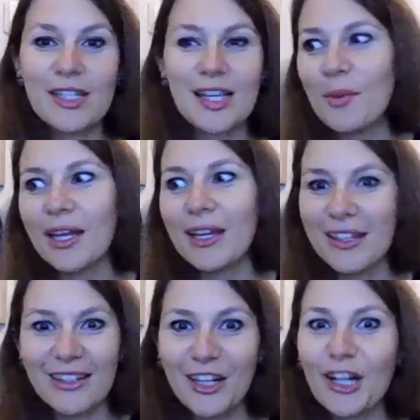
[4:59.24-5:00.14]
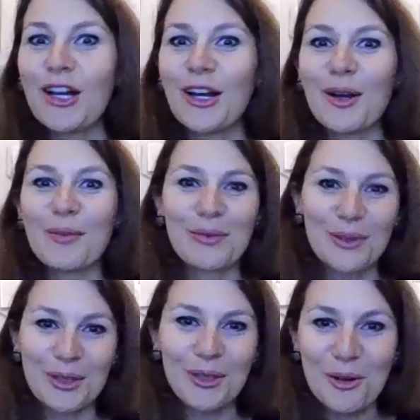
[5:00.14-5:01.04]
time I hear,
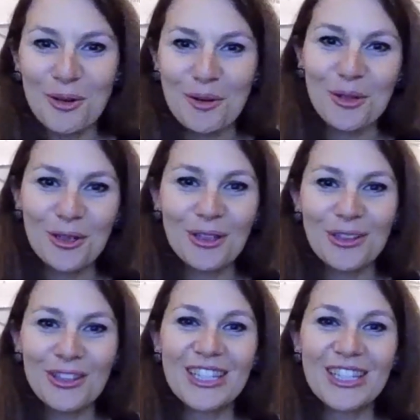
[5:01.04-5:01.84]
your